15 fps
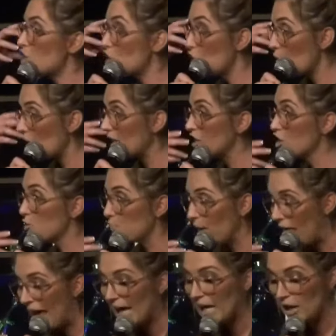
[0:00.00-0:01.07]
to
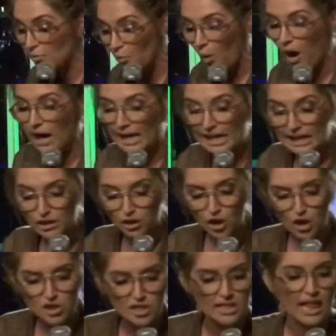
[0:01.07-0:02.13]
explain what he
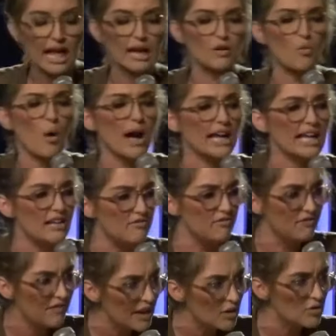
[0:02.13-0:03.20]
looks like, what he
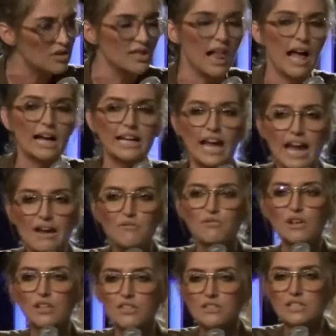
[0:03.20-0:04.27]
feels like,
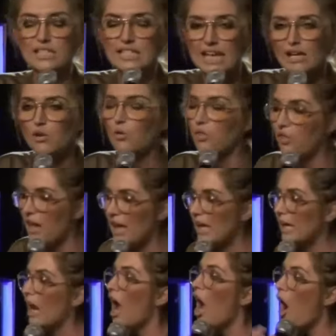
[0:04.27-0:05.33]
every single
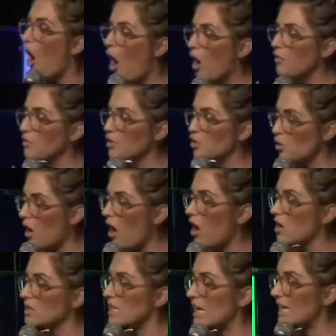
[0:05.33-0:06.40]
thing on the
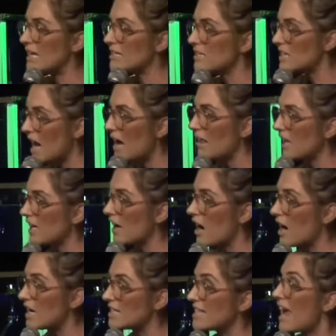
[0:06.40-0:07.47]
cross. And he's telling
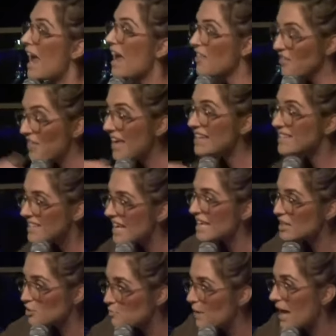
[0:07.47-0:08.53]
us, This
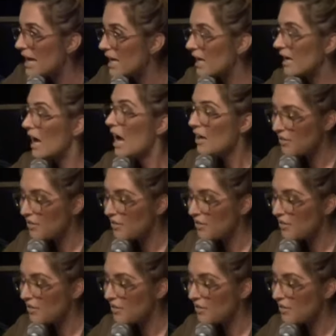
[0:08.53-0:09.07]
is me.